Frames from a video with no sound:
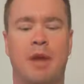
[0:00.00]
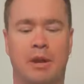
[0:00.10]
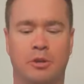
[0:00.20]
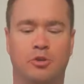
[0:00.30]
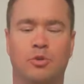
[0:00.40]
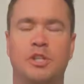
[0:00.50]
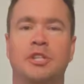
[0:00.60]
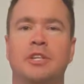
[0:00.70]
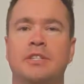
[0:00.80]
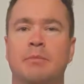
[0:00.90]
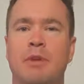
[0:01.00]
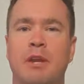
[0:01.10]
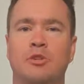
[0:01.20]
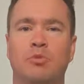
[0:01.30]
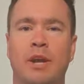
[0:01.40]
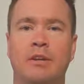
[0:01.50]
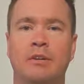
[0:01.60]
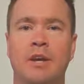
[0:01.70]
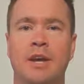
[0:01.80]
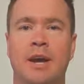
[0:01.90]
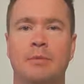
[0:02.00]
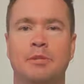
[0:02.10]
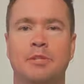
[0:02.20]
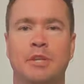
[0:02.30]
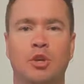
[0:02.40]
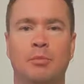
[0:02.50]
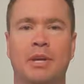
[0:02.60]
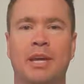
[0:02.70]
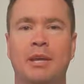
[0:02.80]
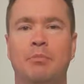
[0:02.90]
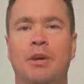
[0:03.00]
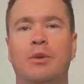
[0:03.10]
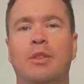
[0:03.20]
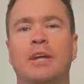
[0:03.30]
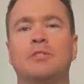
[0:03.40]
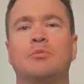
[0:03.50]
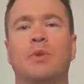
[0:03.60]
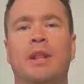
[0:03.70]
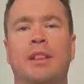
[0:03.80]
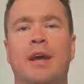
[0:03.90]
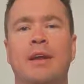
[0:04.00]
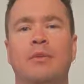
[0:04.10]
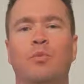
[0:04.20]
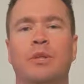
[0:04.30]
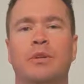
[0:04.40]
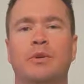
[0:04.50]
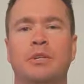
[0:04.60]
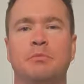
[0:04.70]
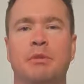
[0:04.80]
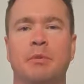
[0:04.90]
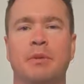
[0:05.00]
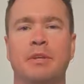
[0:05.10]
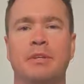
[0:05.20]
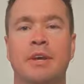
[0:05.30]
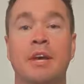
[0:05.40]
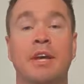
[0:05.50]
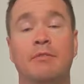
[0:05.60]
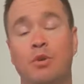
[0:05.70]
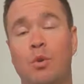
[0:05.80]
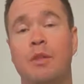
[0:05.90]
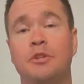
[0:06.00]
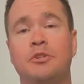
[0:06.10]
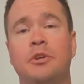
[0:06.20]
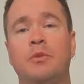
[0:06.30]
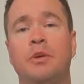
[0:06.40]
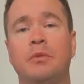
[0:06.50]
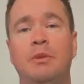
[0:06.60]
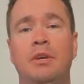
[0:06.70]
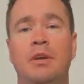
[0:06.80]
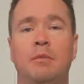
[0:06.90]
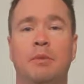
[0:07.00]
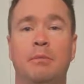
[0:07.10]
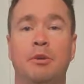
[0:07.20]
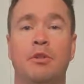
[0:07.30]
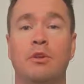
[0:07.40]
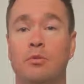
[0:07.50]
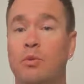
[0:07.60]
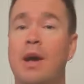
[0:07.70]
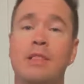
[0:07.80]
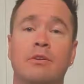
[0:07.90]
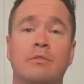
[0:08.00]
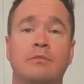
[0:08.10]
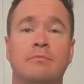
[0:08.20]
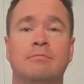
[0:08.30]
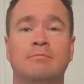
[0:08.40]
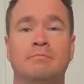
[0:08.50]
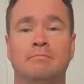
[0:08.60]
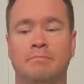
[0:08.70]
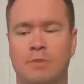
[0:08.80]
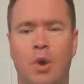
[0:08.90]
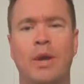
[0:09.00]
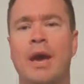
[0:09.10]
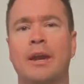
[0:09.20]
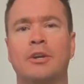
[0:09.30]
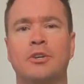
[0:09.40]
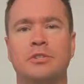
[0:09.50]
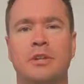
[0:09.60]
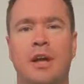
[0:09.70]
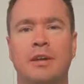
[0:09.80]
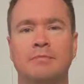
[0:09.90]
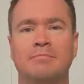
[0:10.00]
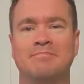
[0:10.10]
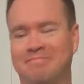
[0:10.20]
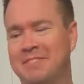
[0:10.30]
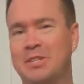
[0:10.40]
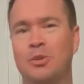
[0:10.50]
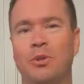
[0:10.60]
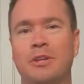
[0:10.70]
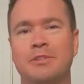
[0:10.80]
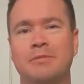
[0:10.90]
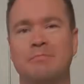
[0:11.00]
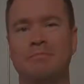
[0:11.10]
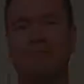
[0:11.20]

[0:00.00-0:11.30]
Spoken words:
I'm not a nutritionist, I'm not a trainer. I'm just a human guinea pig who likes to read a lot and willing to experiment. If you go on the journey with me, maybe you'll learn what I learned. Oh yeah, and I curse a lot. Let's do this.